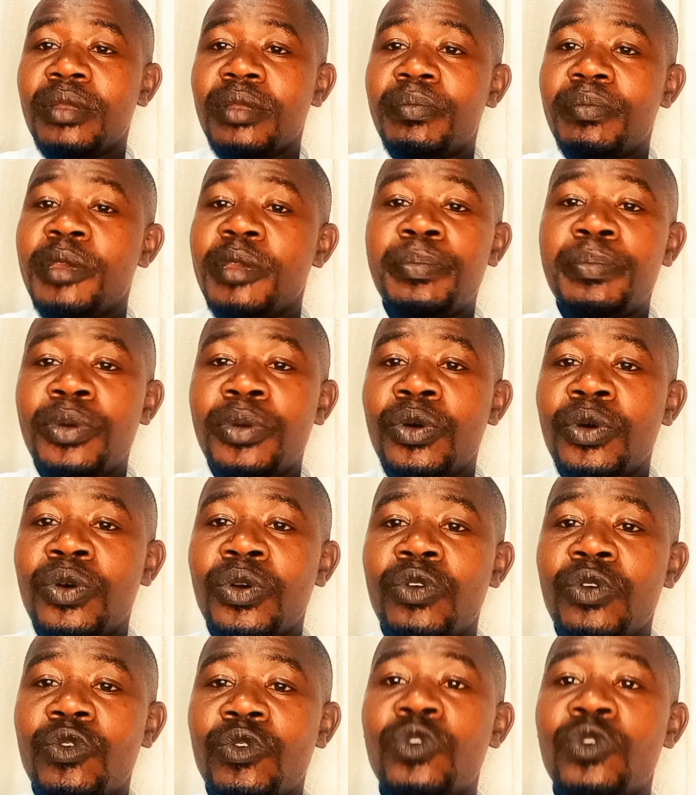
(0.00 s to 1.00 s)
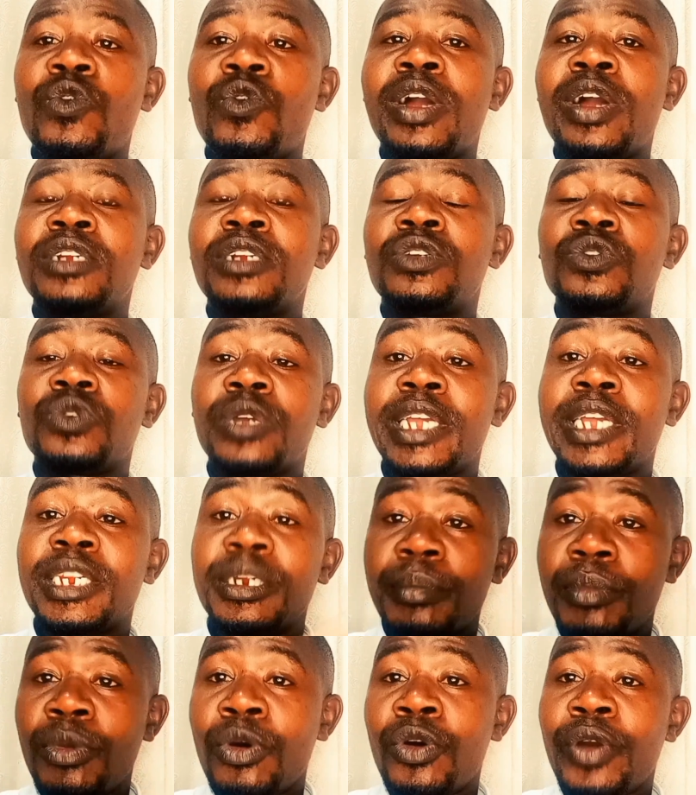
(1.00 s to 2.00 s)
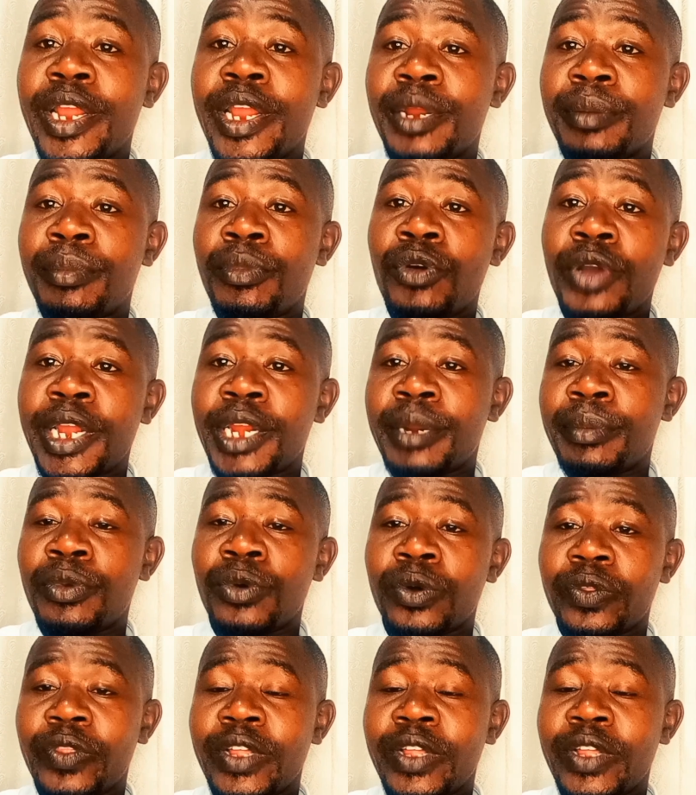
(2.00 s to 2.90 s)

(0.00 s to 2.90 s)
People will want to get more and more and more.